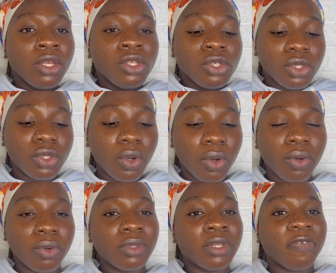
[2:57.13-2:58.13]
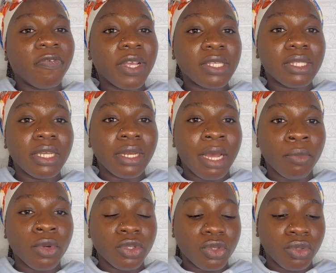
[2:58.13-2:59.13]
So the first thing I'm
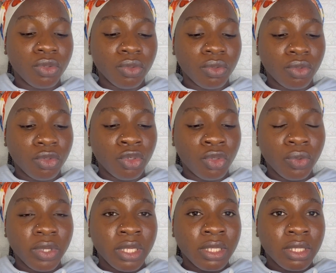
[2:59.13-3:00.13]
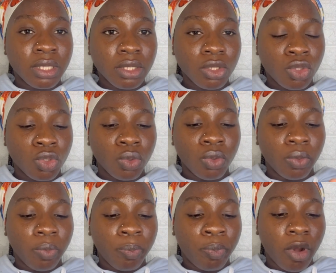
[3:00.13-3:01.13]
going to do is to
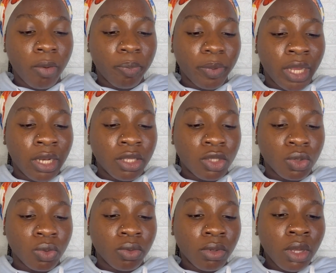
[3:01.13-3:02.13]
pump a little.